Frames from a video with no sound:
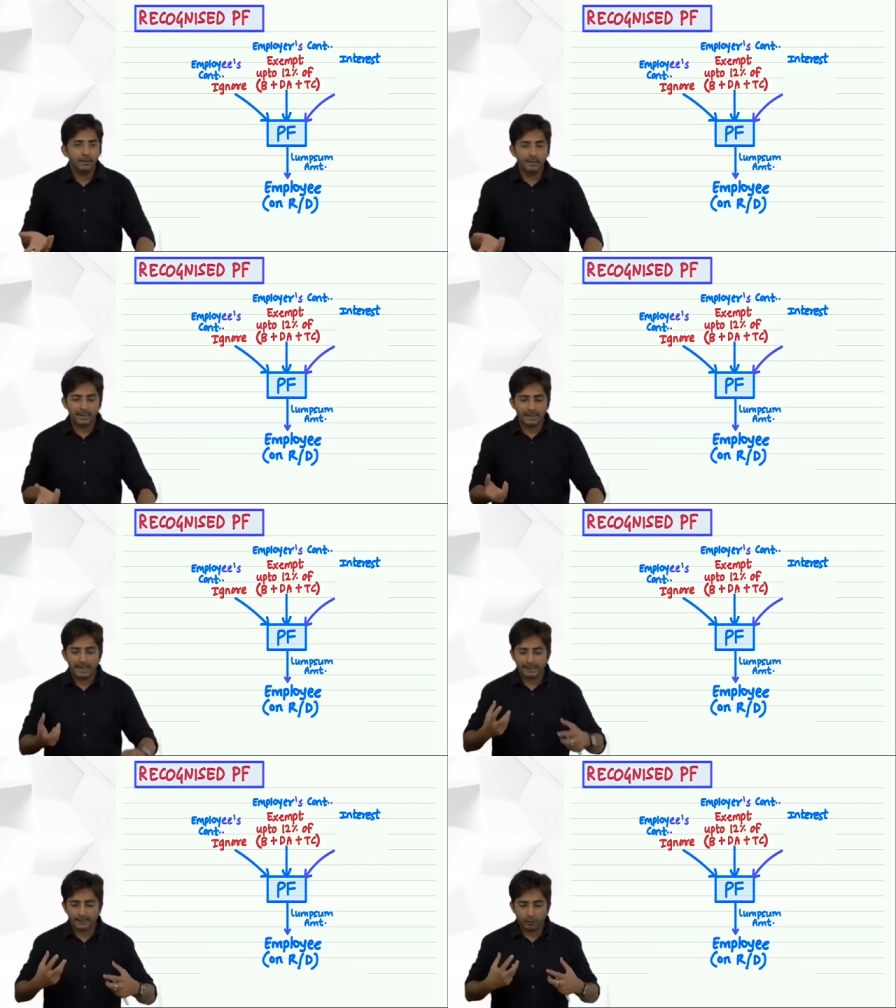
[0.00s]
And
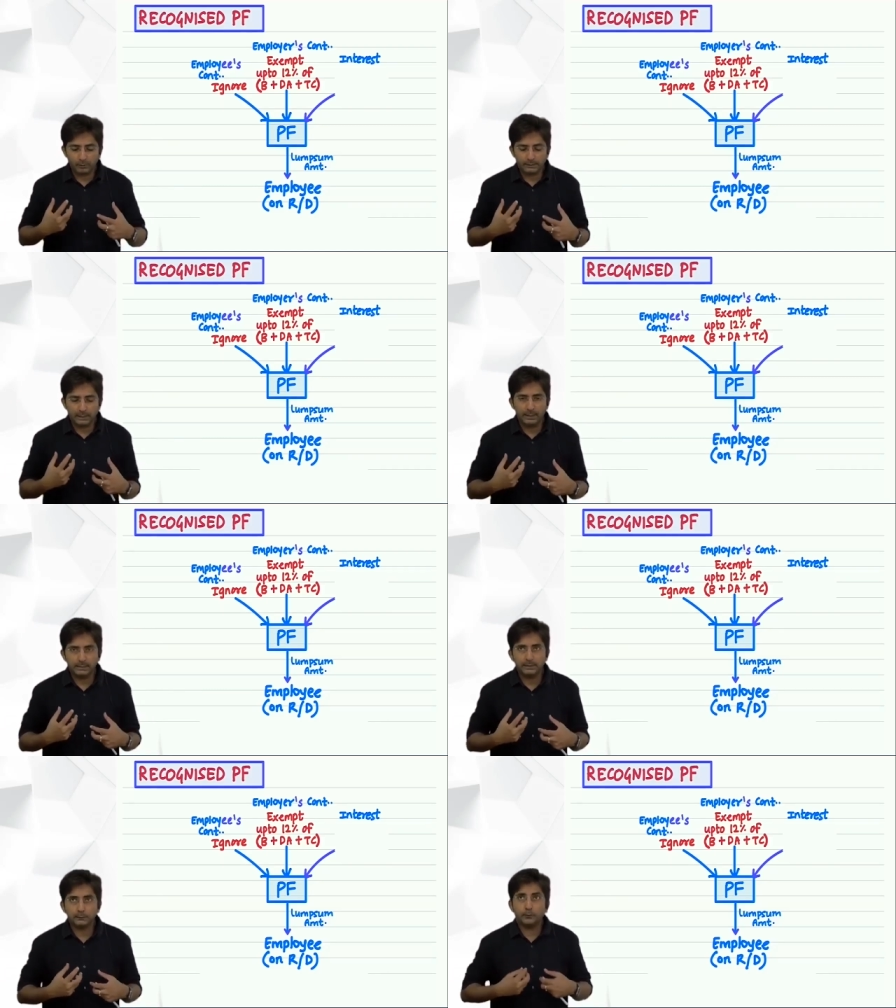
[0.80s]
I cannot say
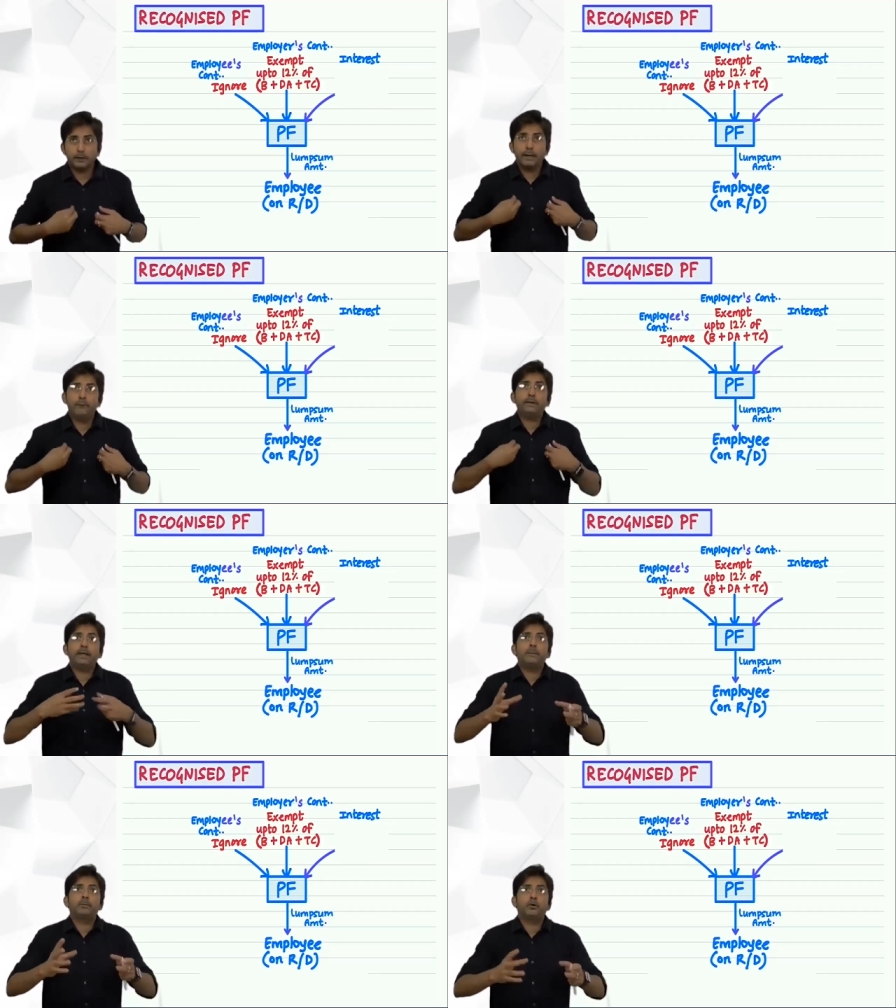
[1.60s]
like this, for every
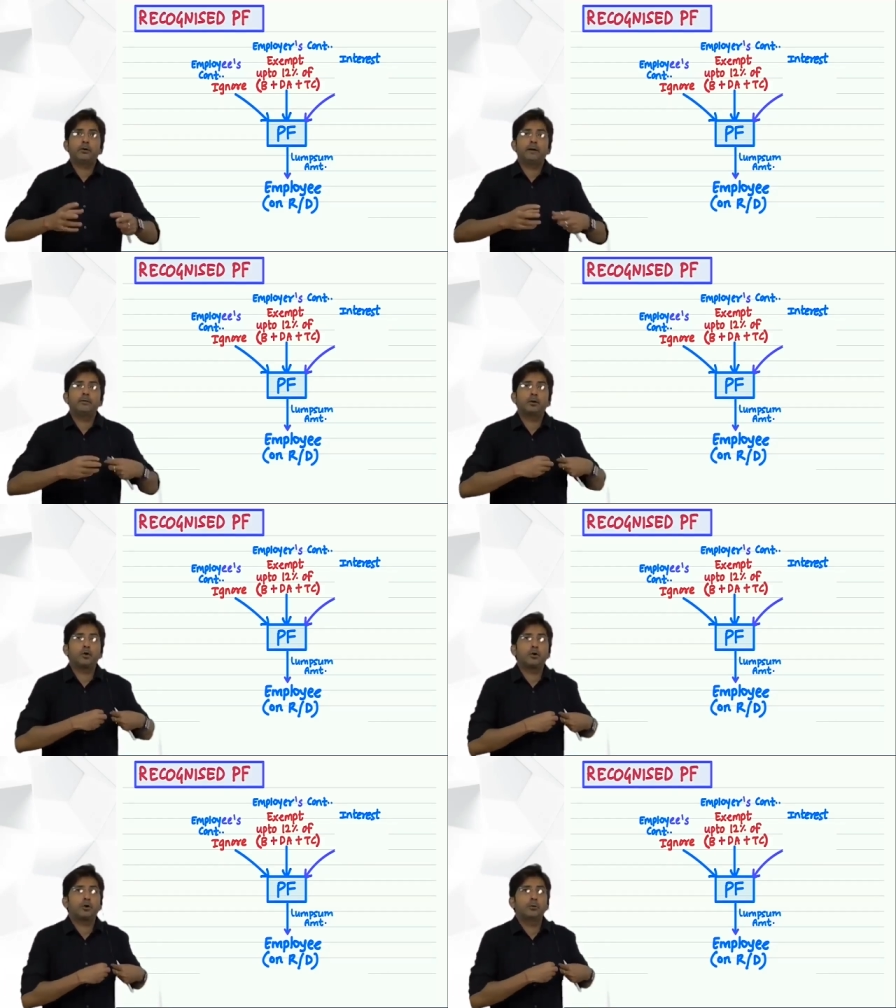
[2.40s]
employee I will
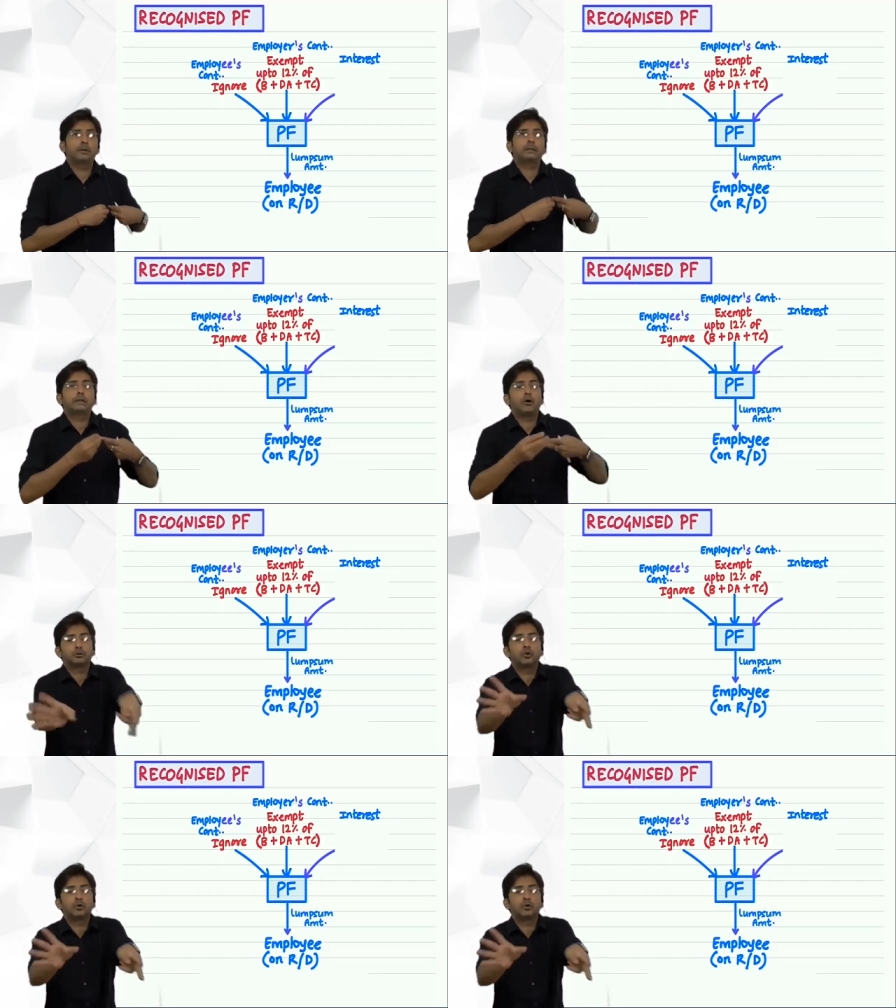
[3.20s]
contribute 1000